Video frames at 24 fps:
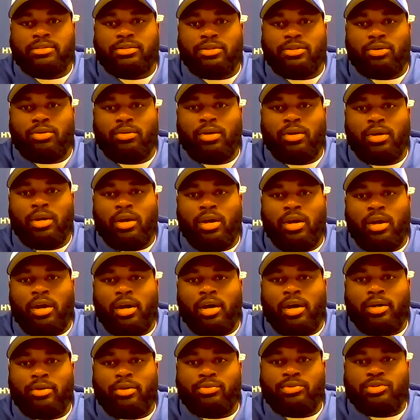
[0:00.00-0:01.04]
So
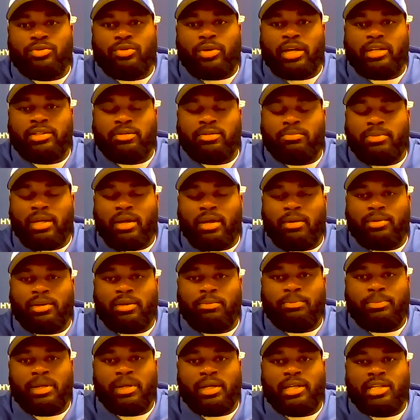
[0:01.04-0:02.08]
it was great to be able to pick